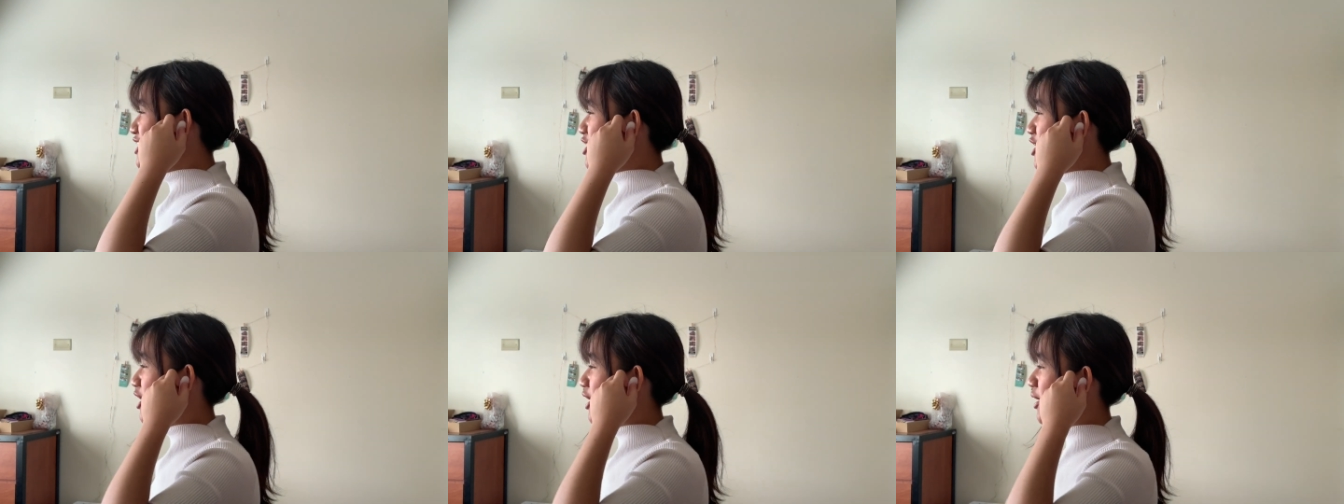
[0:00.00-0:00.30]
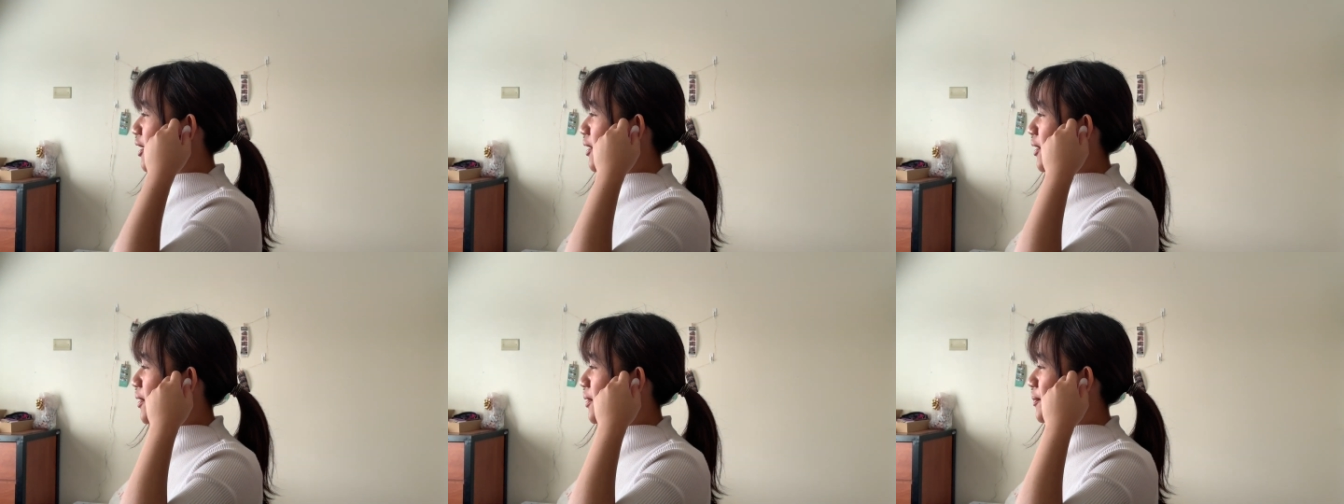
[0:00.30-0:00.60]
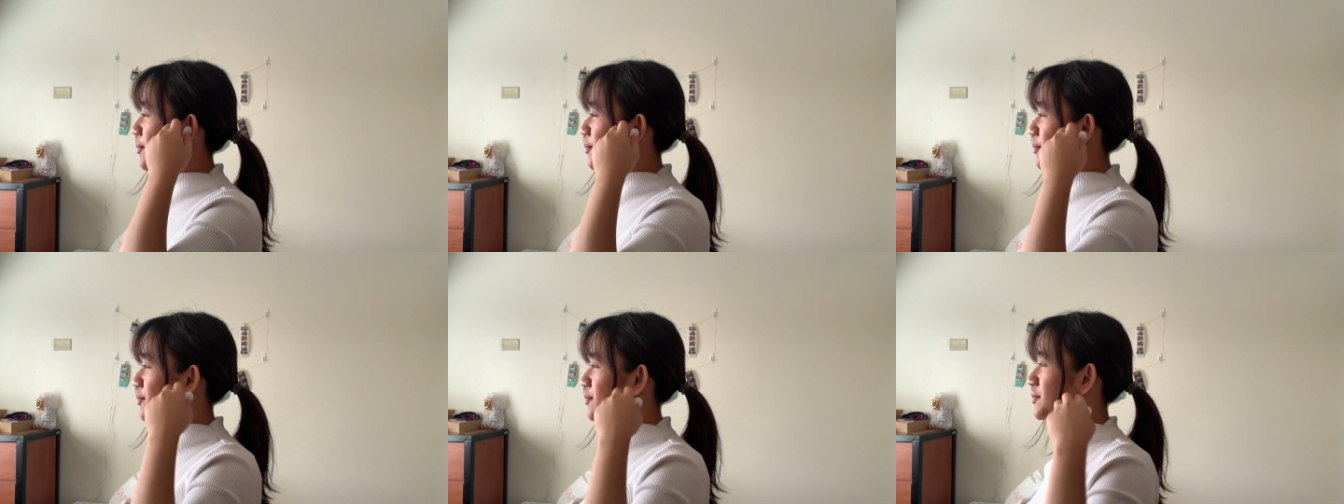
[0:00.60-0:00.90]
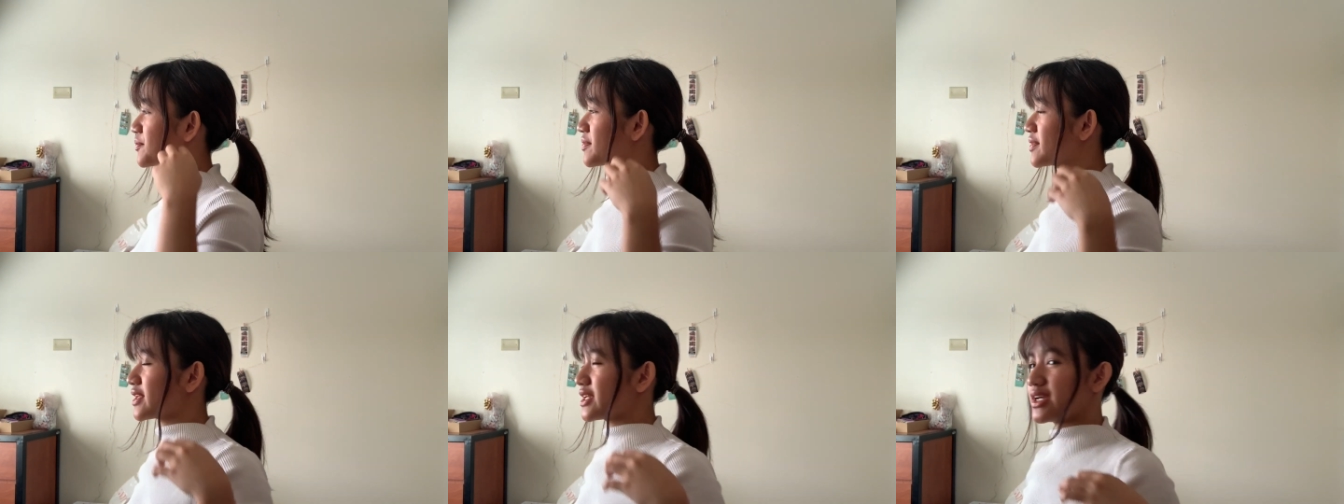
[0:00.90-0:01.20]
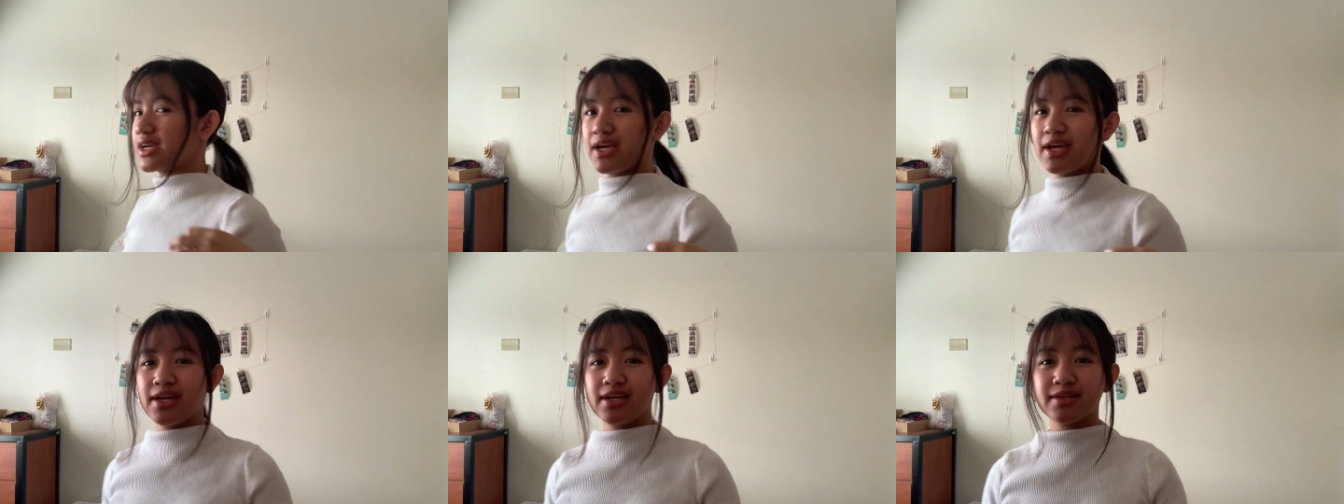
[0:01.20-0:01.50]
and
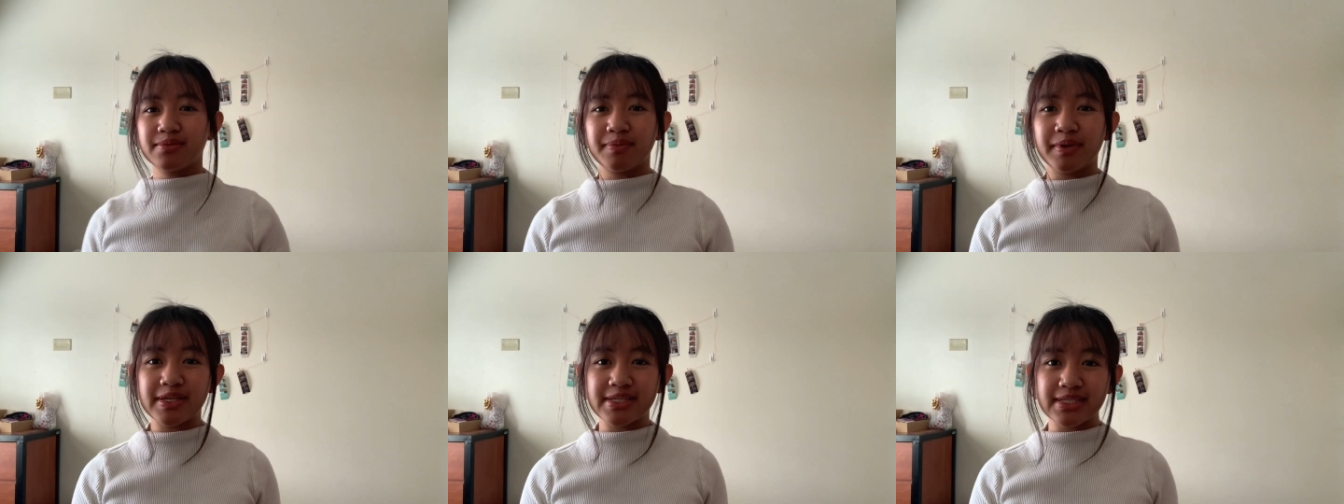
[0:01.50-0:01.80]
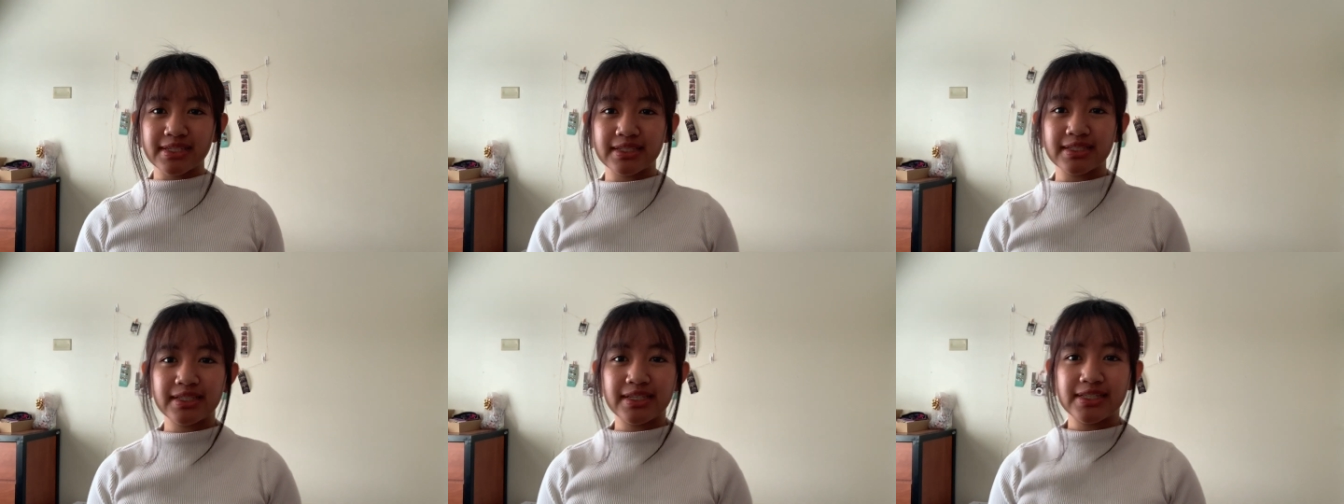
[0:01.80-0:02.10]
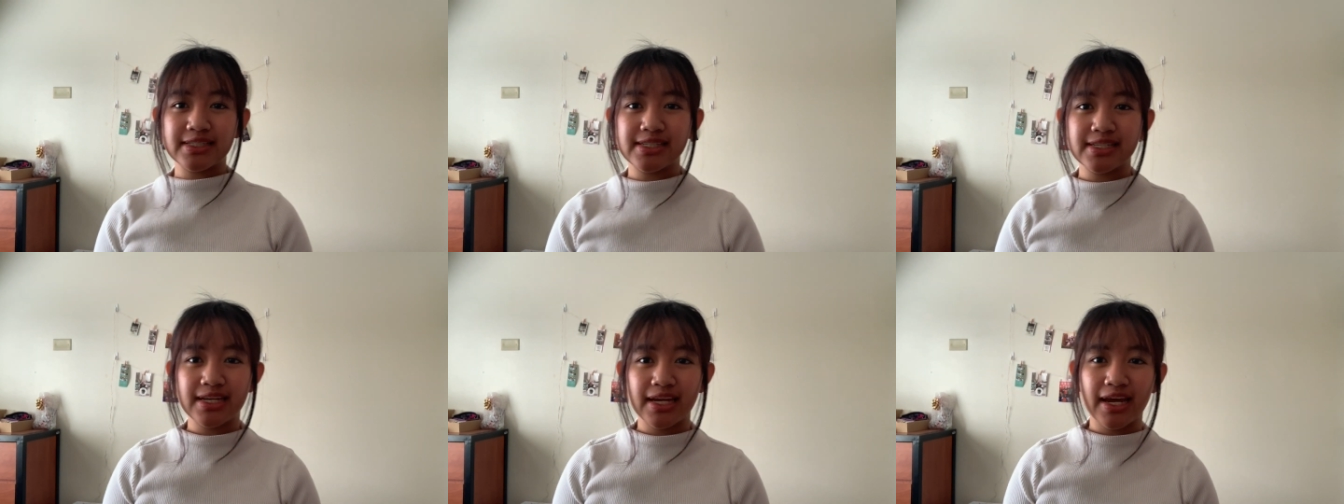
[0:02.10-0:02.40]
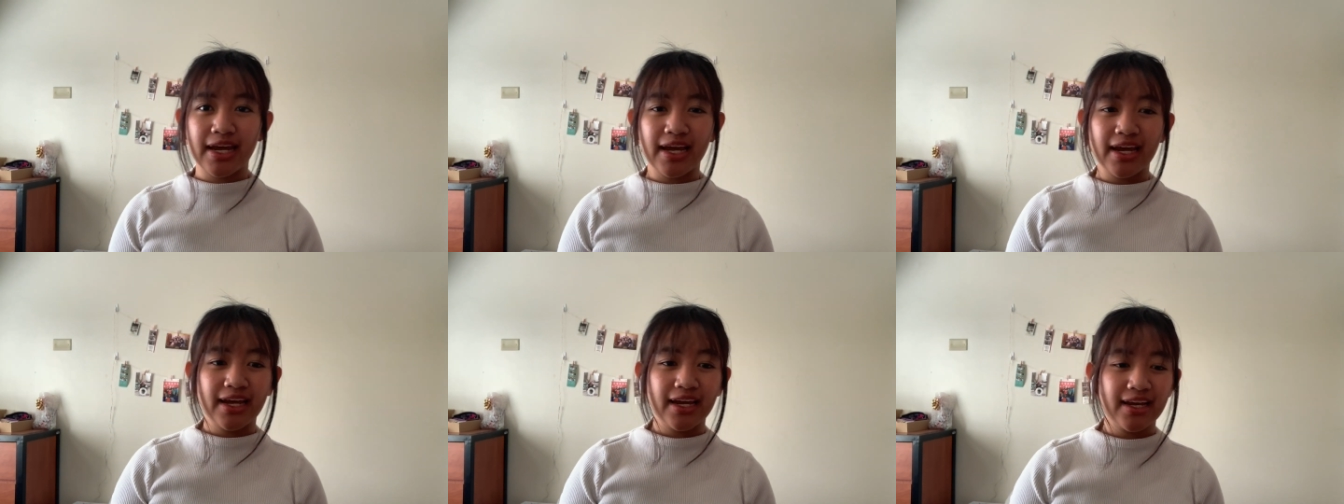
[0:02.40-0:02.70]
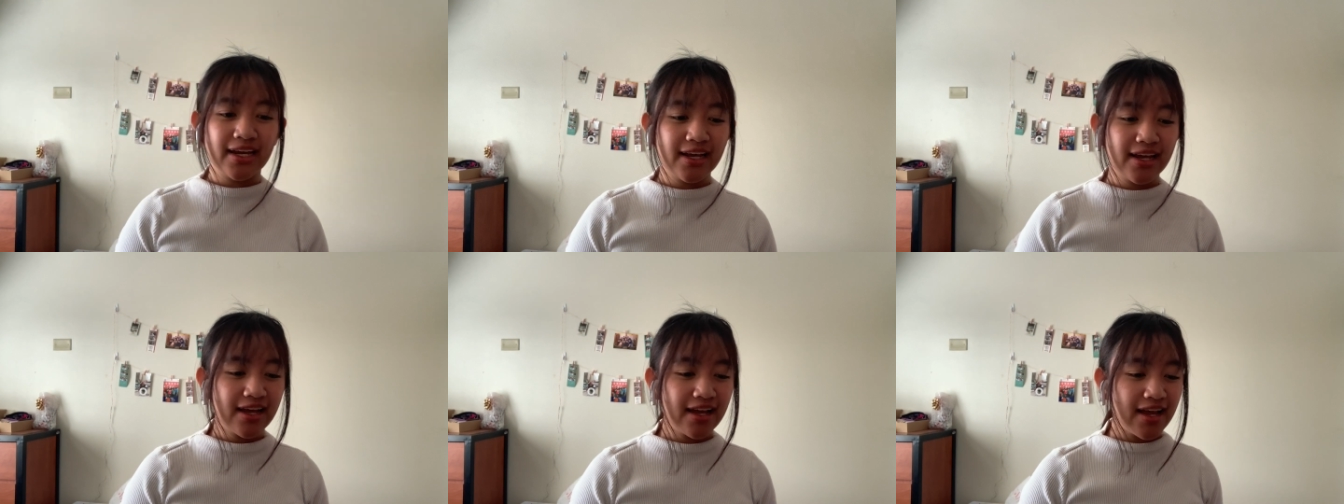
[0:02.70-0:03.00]
basically
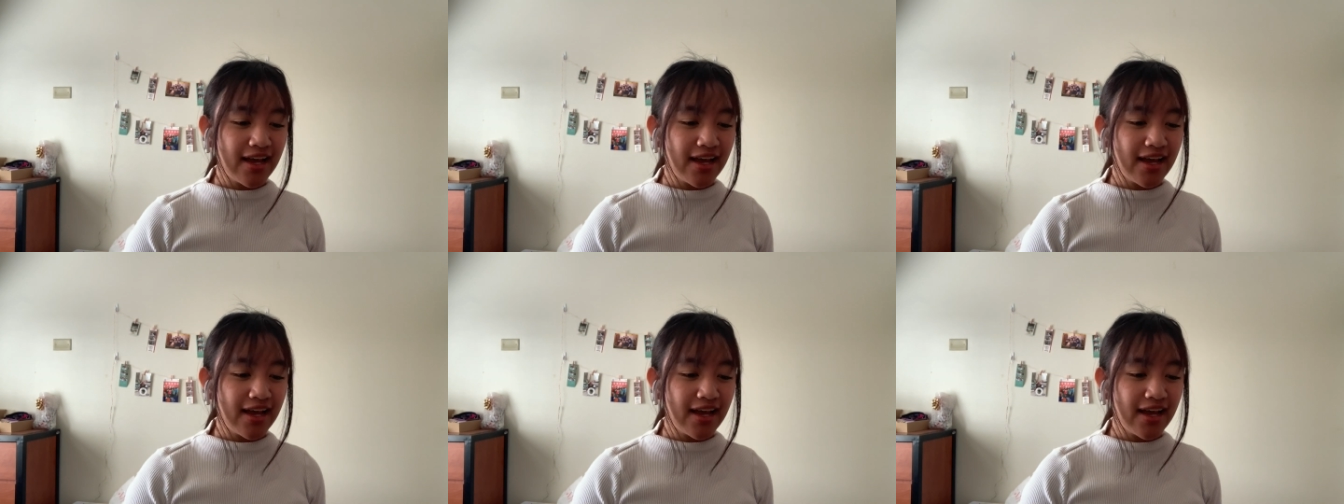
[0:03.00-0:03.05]
today,